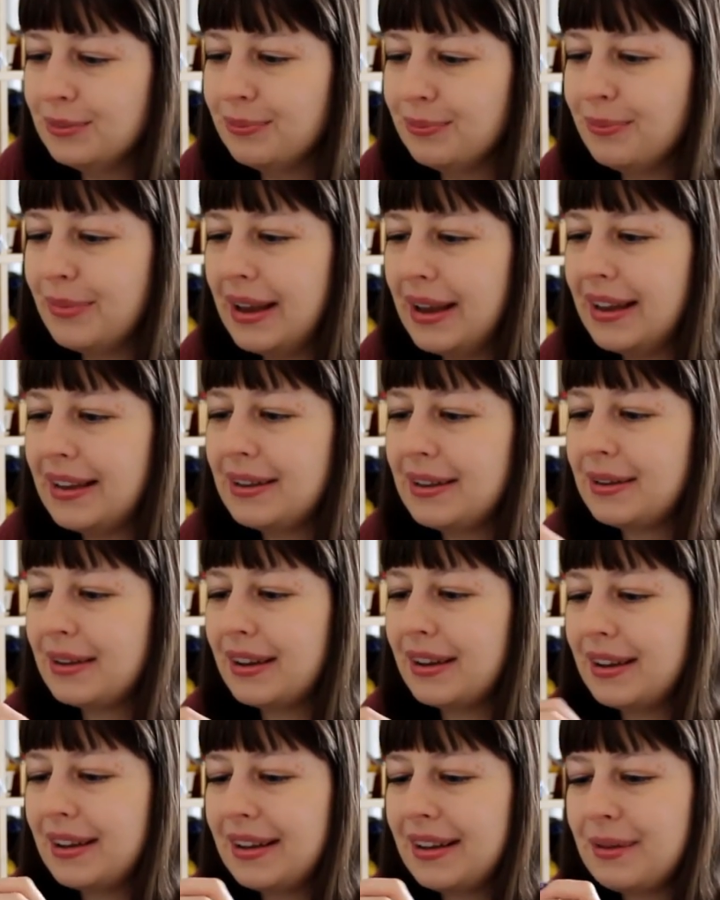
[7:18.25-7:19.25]
make
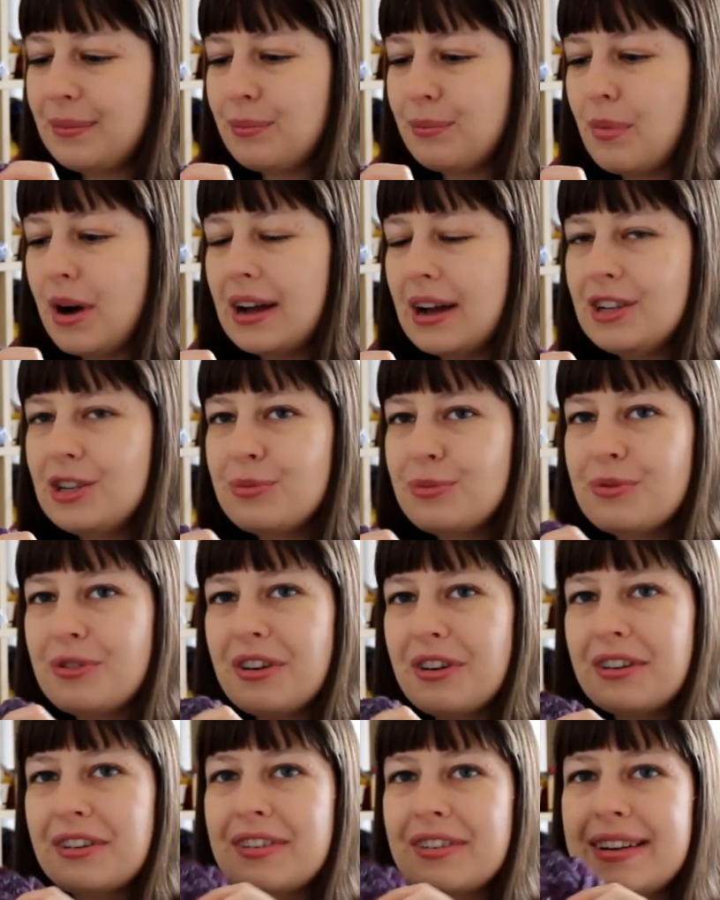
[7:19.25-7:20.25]
much
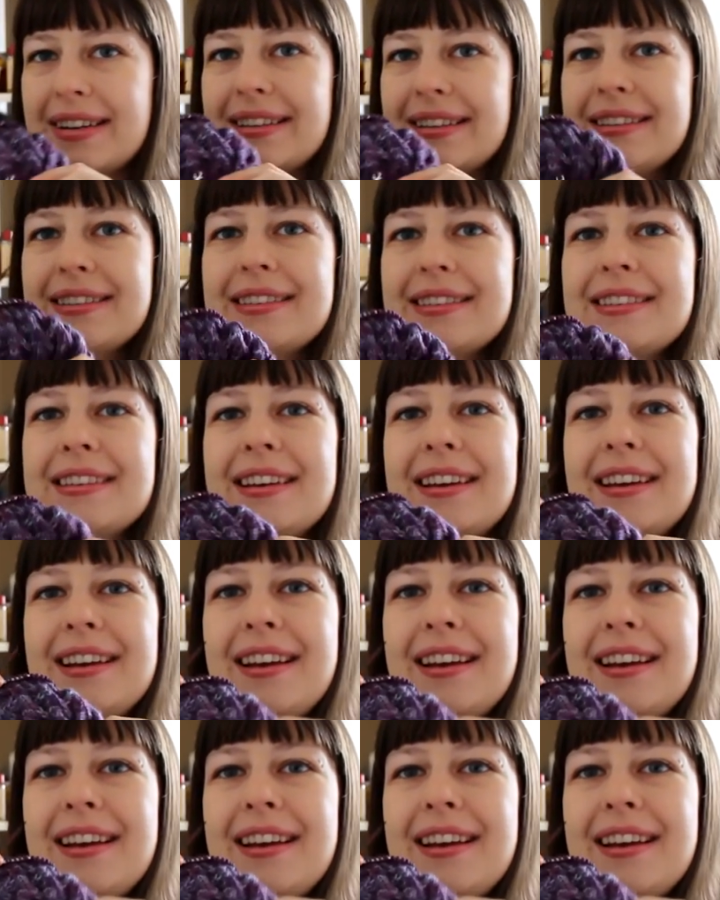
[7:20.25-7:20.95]
progress.